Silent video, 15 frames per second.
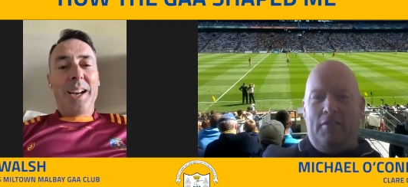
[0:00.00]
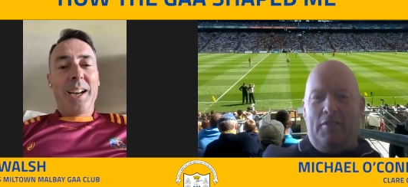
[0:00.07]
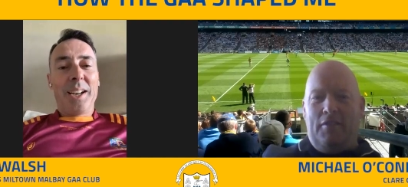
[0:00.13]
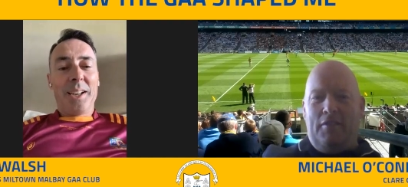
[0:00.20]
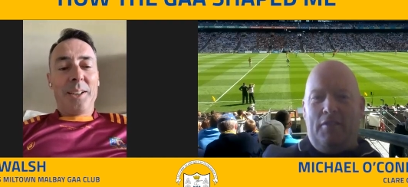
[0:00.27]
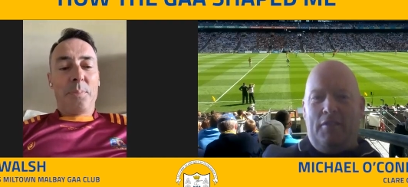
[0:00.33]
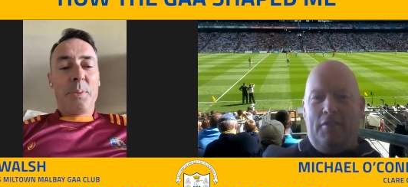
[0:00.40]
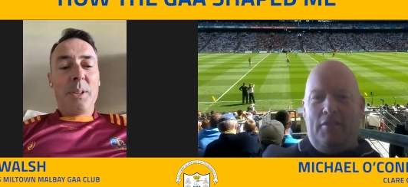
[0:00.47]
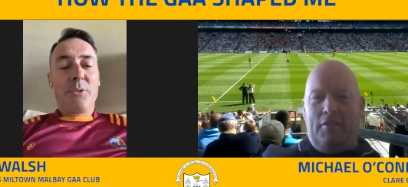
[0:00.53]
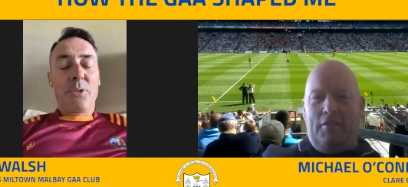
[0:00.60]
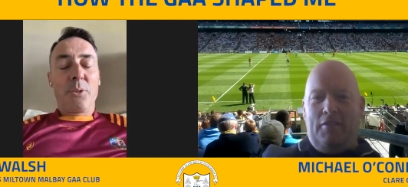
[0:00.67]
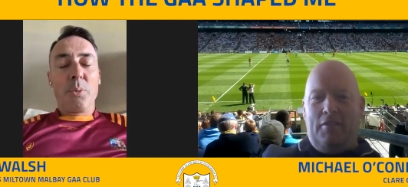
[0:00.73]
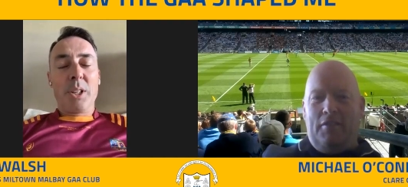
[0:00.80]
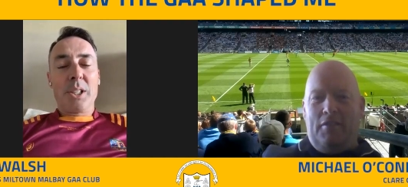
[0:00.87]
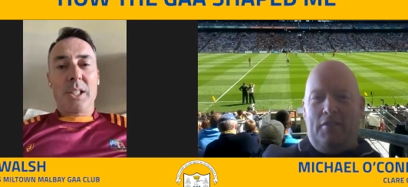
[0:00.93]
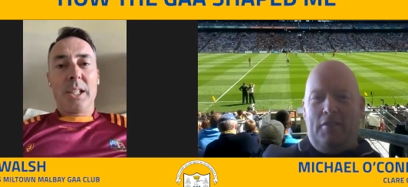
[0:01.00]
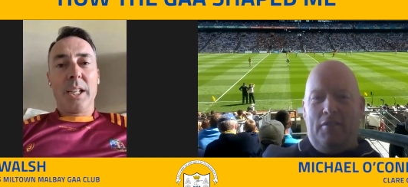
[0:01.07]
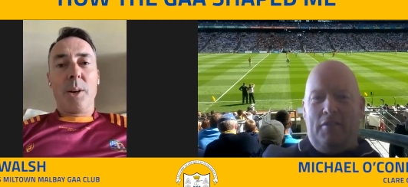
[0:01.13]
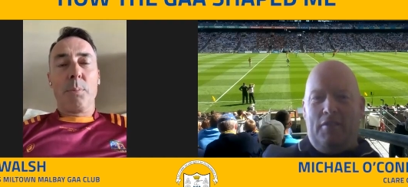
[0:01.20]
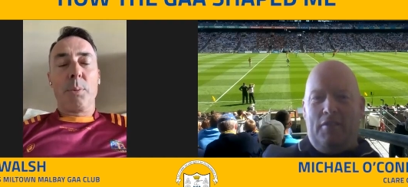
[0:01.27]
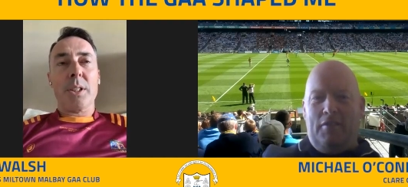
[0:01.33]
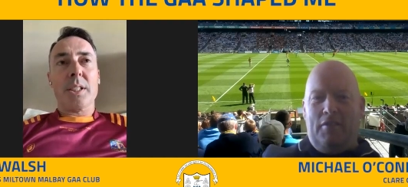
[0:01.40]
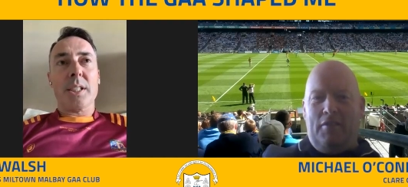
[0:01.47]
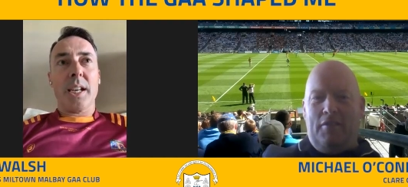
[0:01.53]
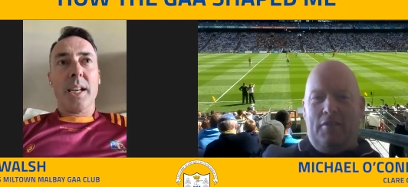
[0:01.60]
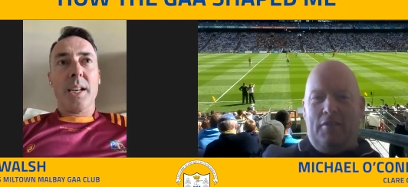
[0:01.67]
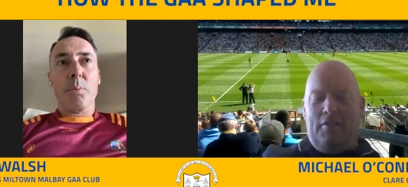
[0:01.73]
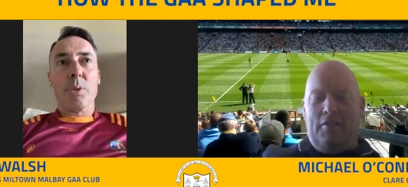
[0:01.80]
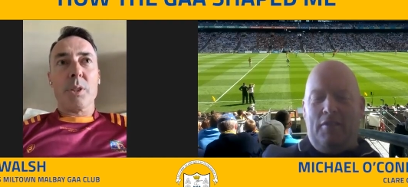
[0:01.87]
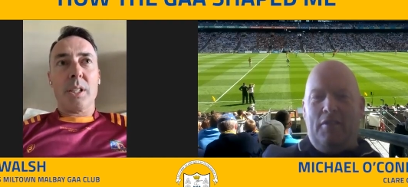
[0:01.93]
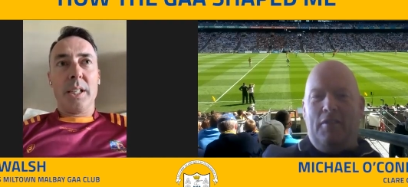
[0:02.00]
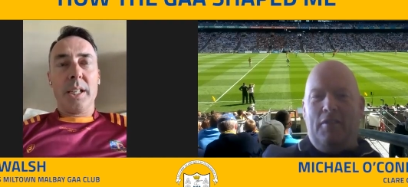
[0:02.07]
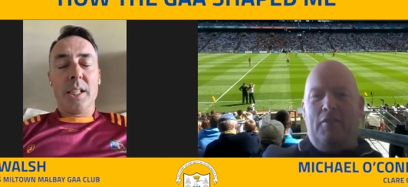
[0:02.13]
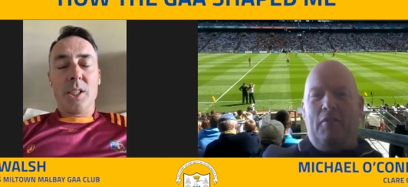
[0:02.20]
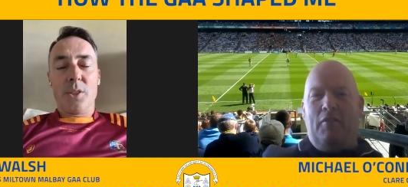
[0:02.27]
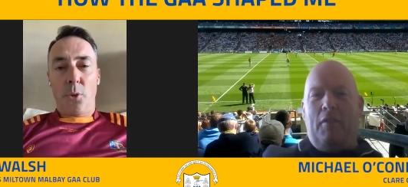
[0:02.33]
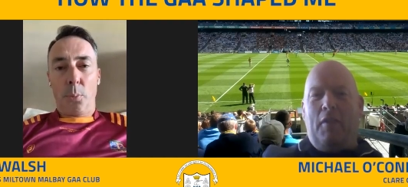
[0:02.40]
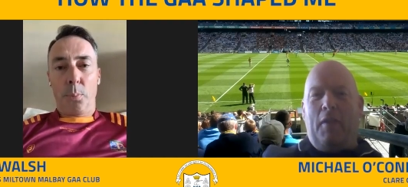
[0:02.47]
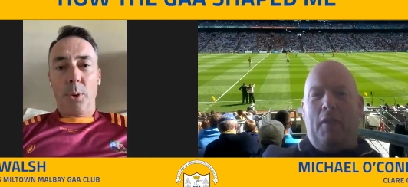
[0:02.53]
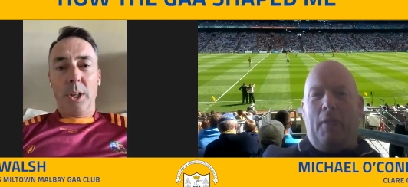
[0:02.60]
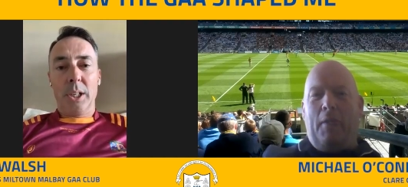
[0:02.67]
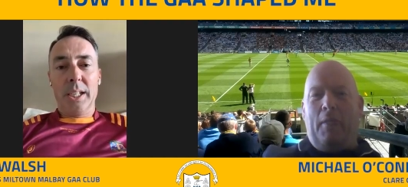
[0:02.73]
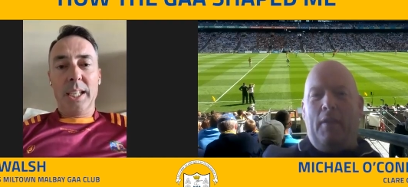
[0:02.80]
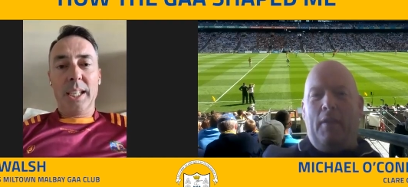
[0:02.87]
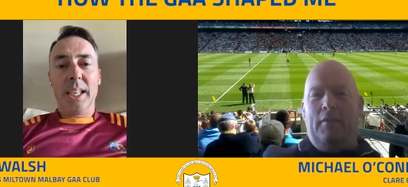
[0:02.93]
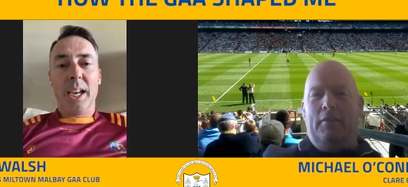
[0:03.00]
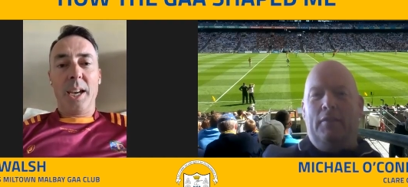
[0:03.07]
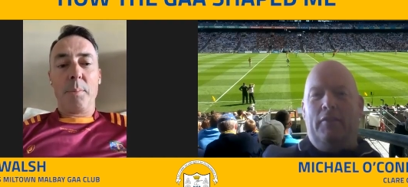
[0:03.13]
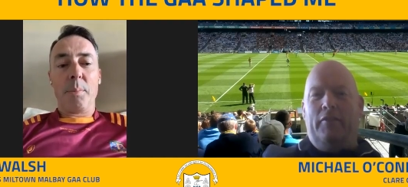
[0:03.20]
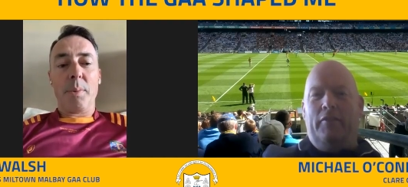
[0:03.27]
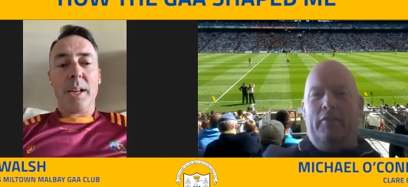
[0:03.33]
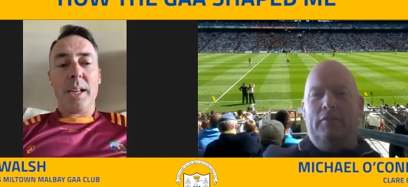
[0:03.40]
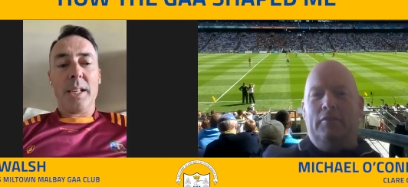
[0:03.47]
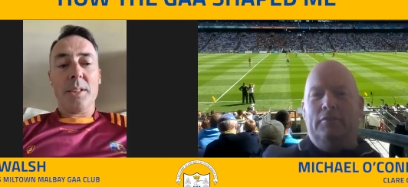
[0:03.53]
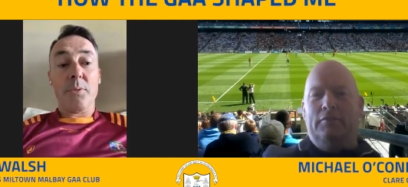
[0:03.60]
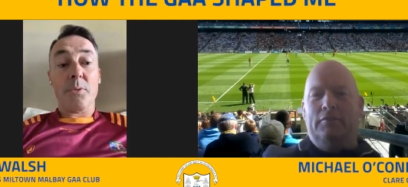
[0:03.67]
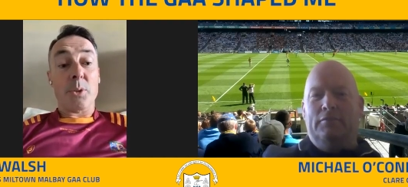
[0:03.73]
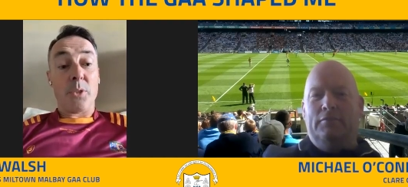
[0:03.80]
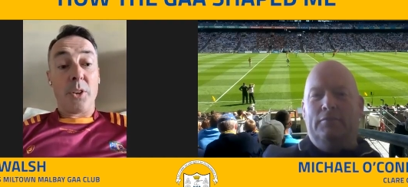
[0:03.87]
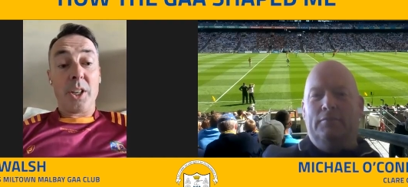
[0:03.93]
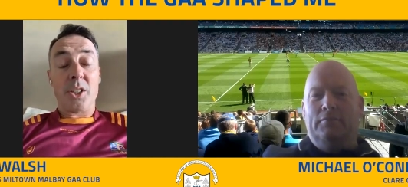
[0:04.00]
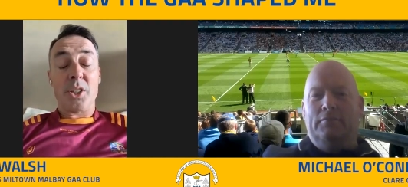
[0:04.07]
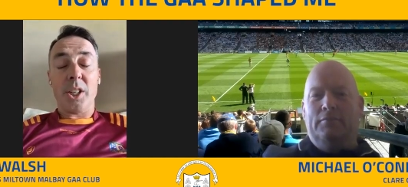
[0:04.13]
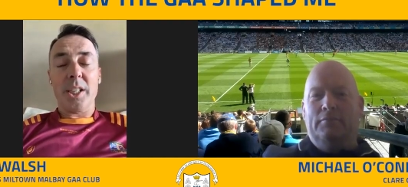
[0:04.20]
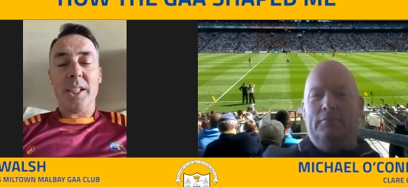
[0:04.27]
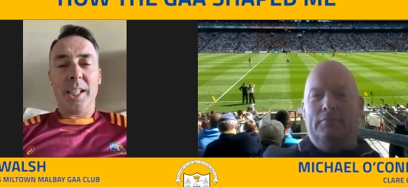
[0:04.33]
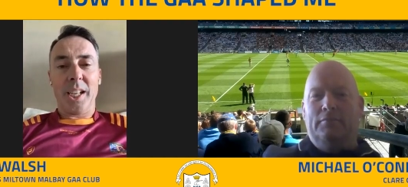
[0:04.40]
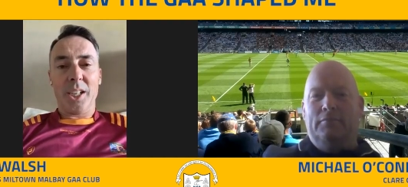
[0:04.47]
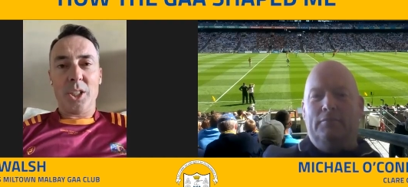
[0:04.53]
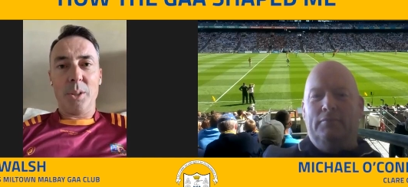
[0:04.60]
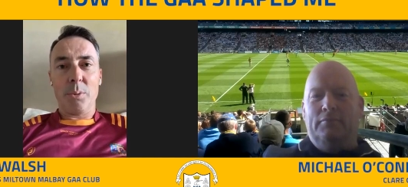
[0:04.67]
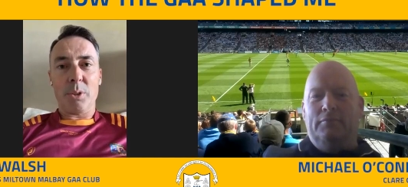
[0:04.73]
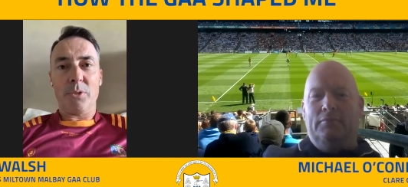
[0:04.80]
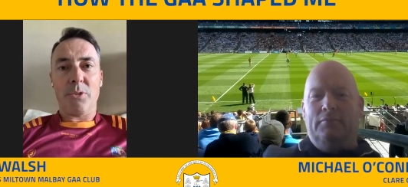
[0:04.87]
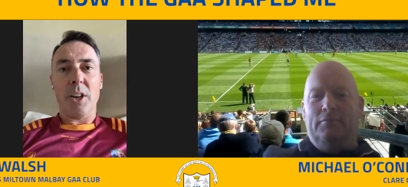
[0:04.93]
Speaker 1: uh, being from West Clare, but uh, it was a ladies' football league game, and it was very exciting, actually. It was